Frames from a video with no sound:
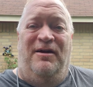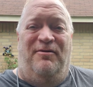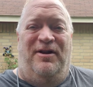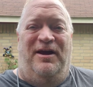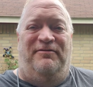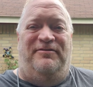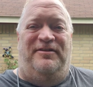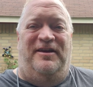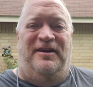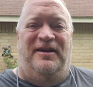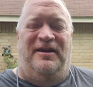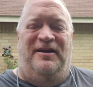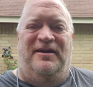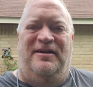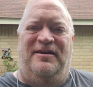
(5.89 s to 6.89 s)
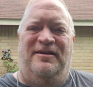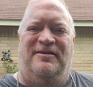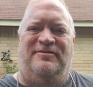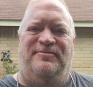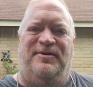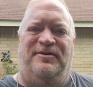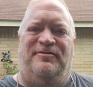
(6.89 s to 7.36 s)
It would have to take a,
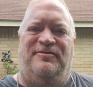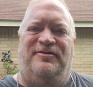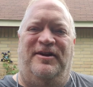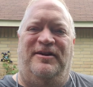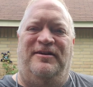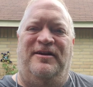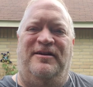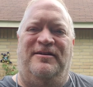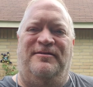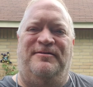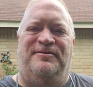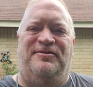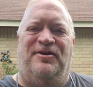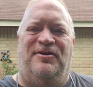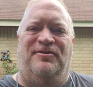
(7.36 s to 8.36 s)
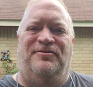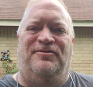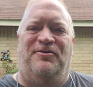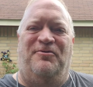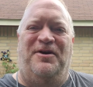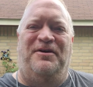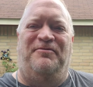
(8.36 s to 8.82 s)
some interesting
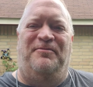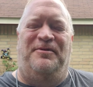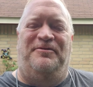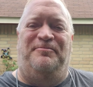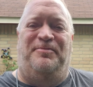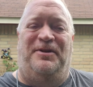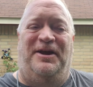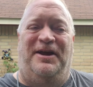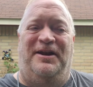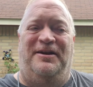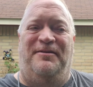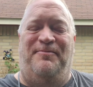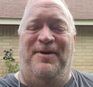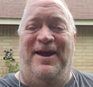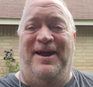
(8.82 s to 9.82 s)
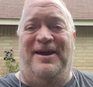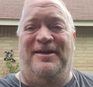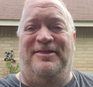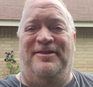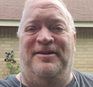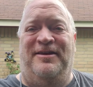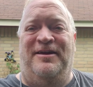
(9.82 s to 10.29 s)
turns away from its planned
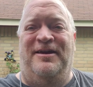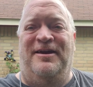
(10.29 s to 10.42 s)
path